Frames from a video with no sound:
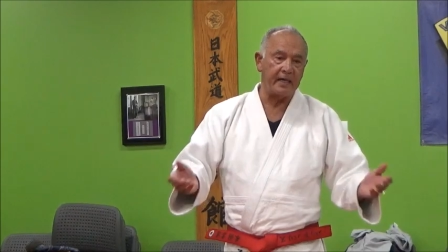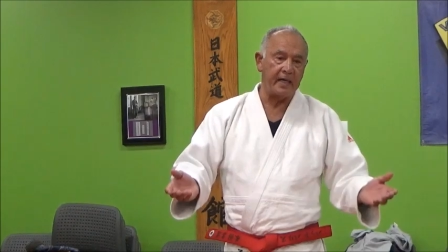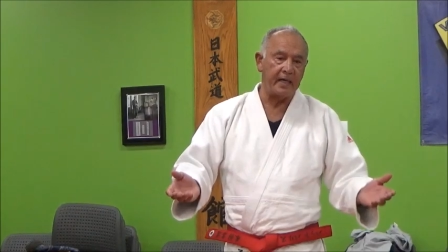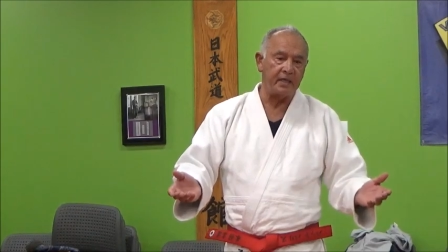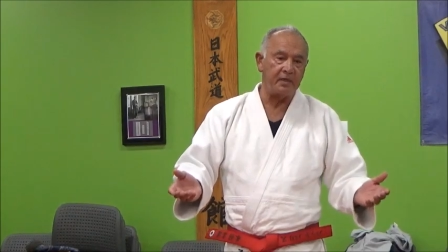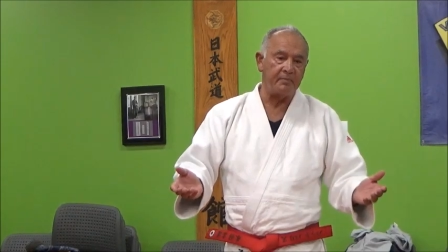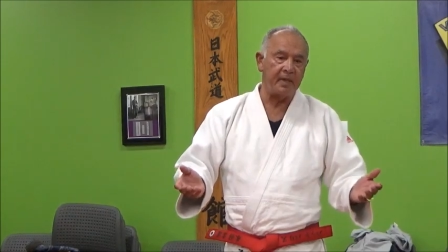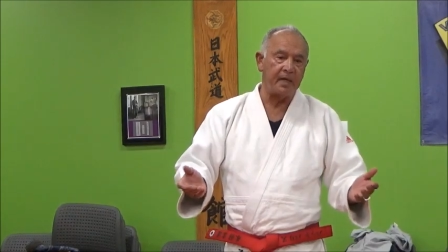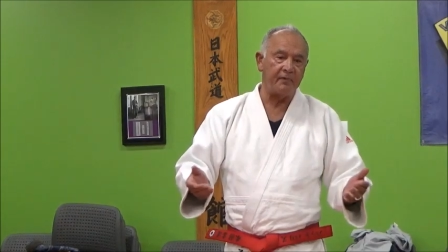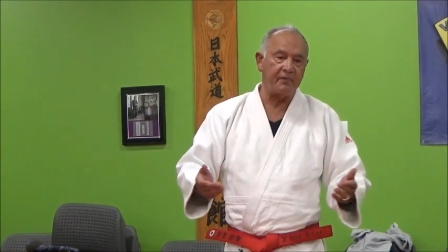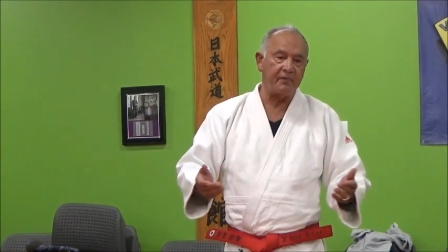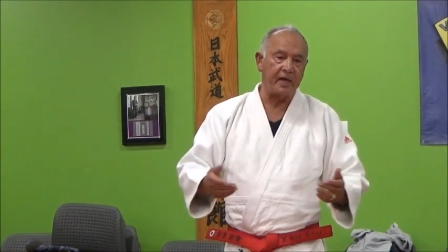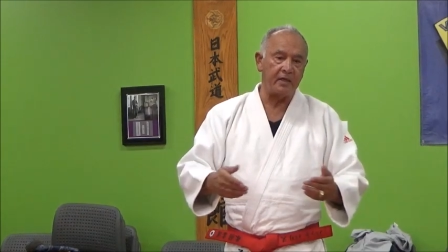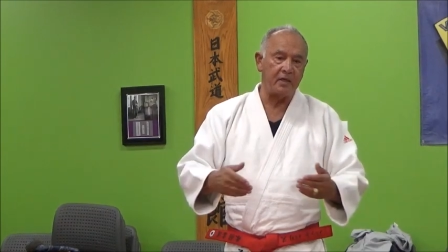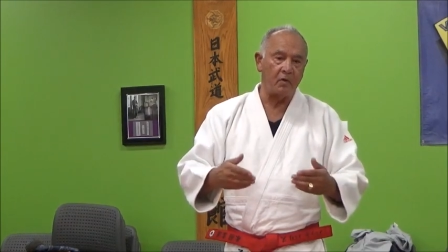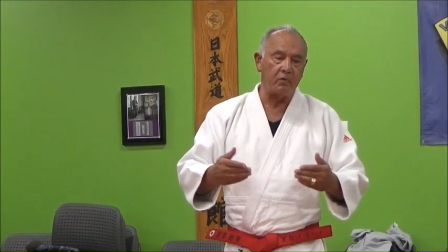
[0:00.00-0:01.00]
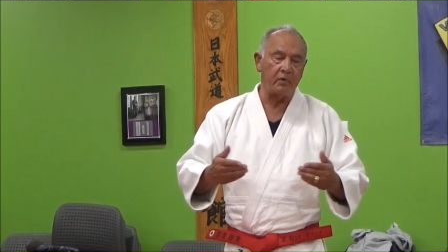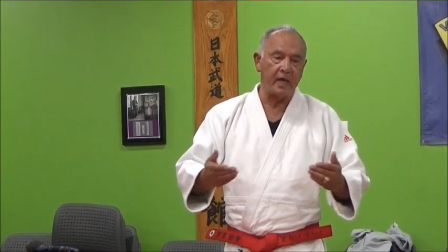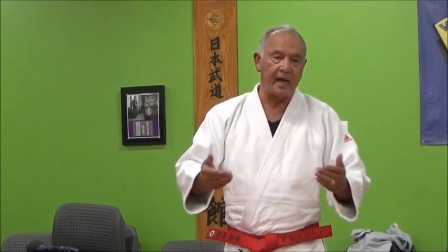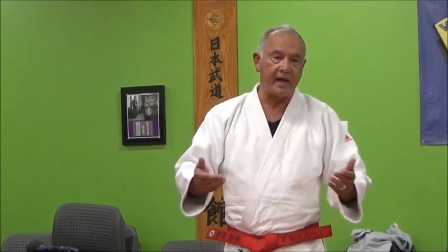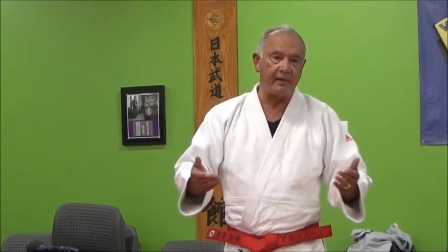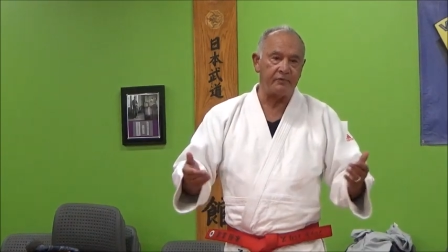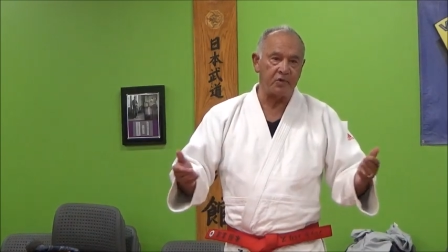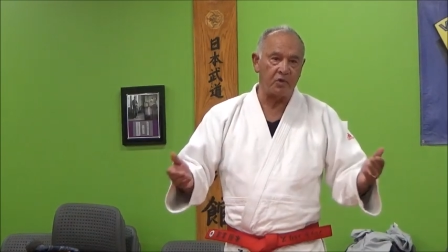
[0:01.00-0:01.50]
need to be. If I don't
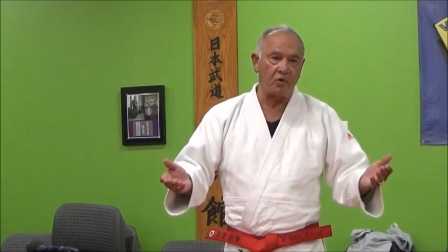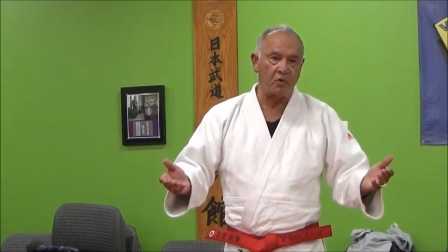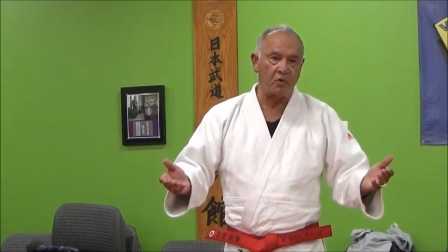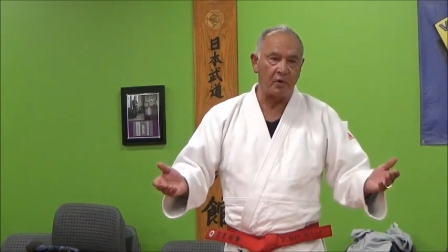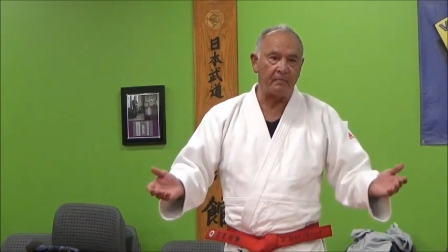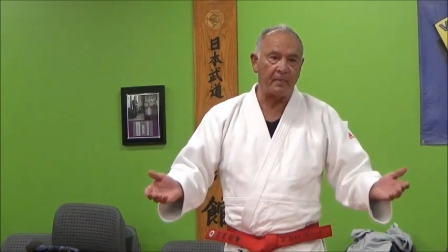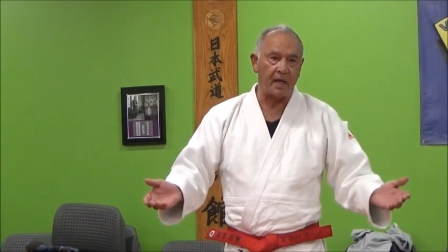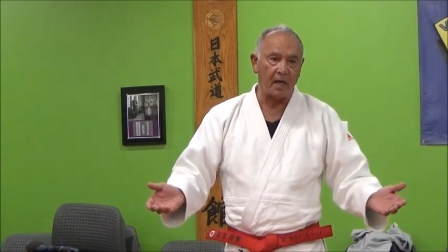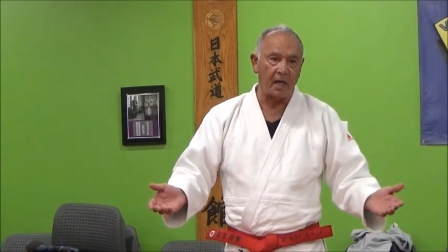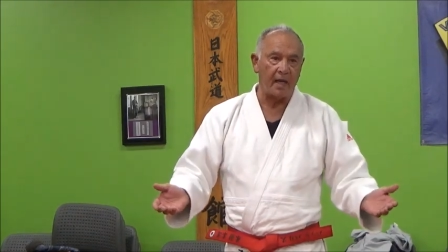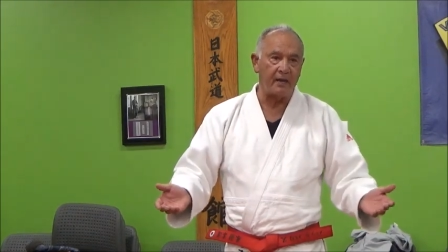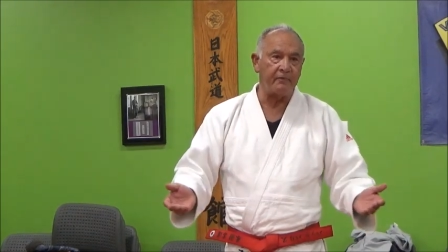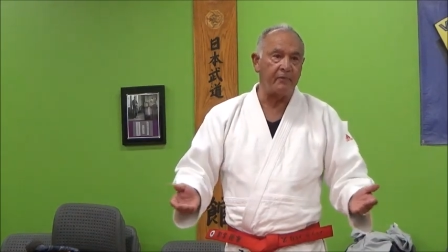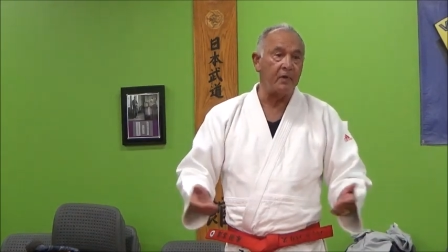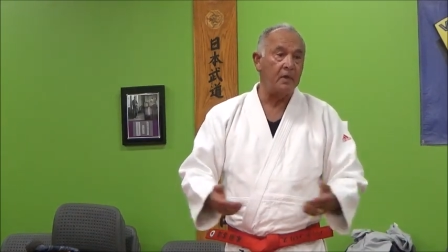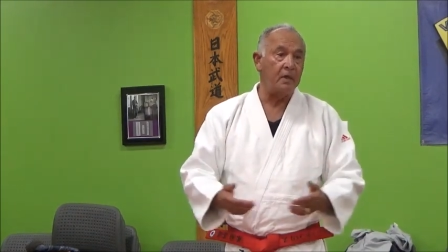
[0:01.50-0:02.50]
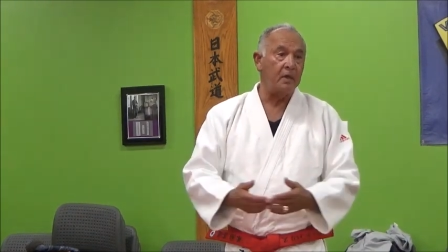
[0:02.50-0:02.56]
have judo in my life,